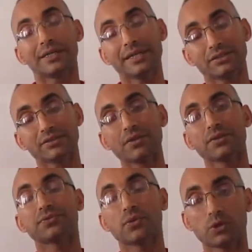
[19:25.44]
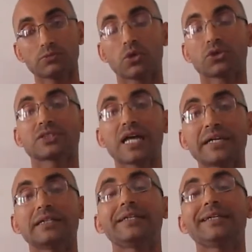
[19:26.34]
is another form or
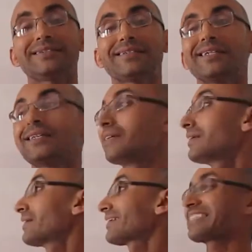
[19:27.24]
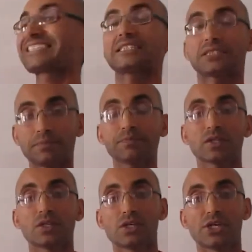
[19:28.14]
style in
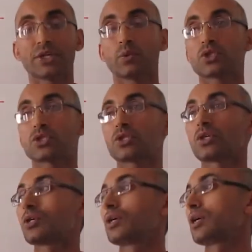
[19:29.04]
classicism, in which